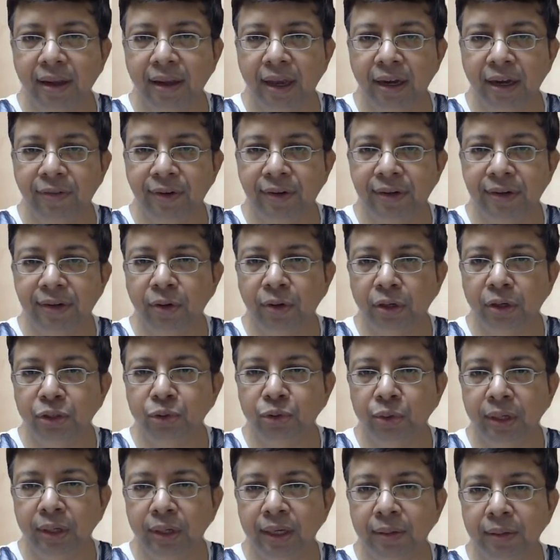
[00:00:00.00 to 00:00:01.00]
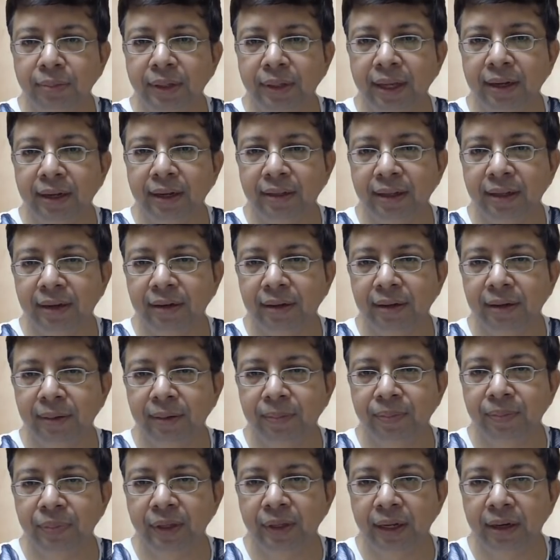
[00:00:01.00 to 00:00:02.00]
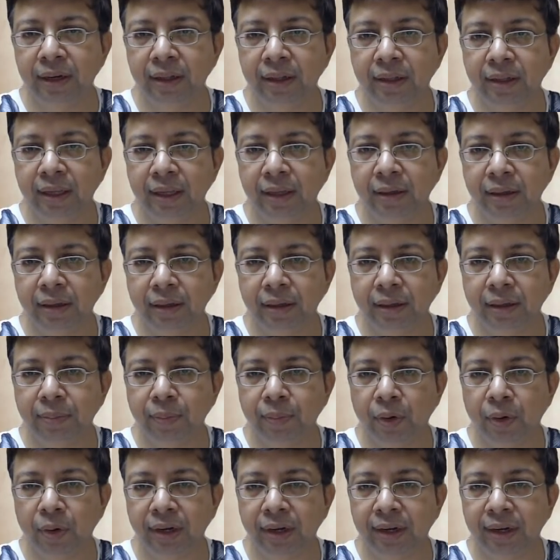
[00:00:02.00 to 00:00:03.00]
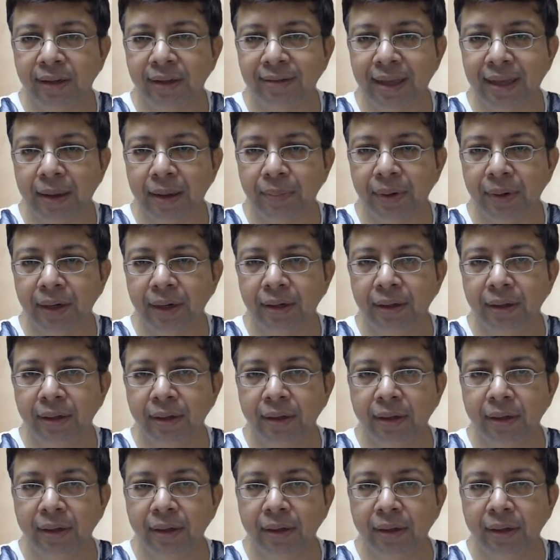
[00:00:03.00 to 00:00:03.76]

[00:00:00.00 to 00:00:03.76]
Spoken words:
And if it's not showing up there, then nothing important has happened.